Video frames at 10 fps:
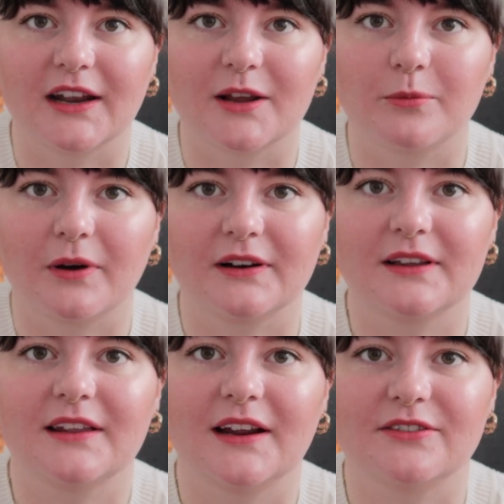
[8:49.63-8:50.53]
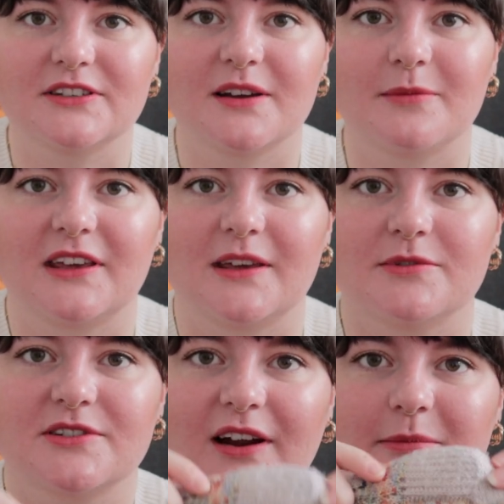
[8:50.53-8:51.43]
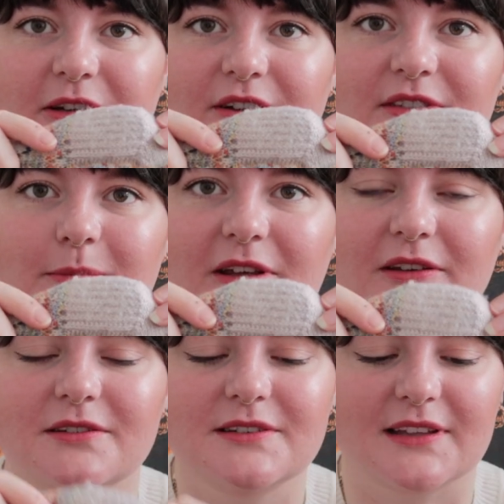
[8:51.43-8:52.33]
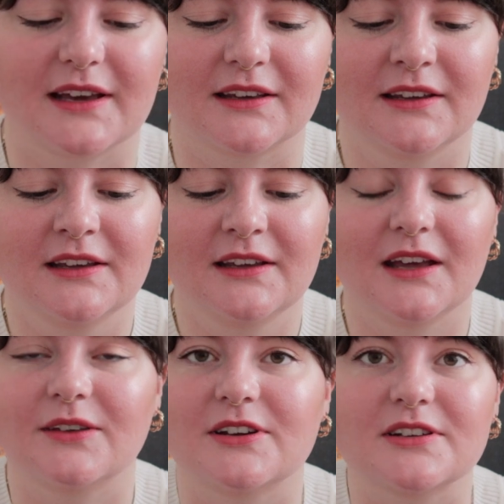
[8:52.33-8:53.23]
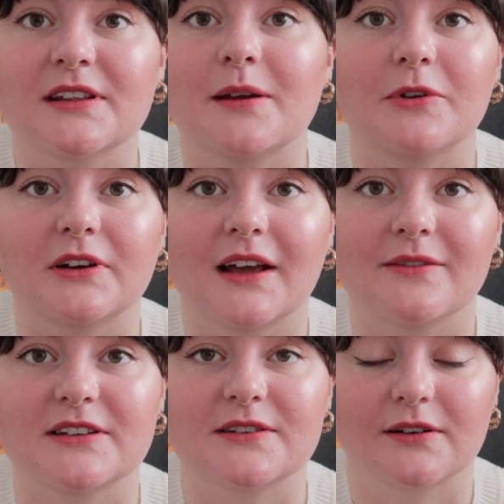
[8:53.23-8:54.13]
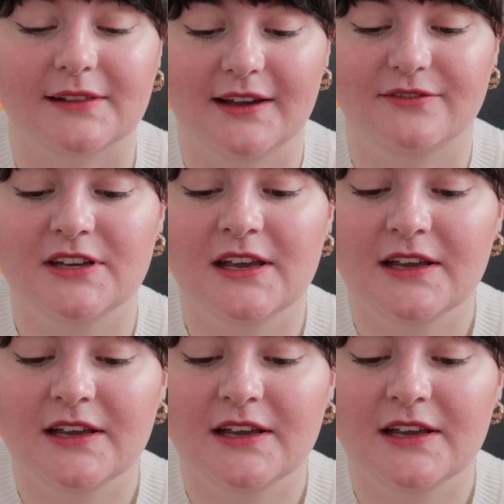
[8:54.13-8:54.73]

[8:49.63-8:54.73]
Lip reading: And I'm worried that every time I keep scraping off the pills, like eventually I'm not gonna have any sock left.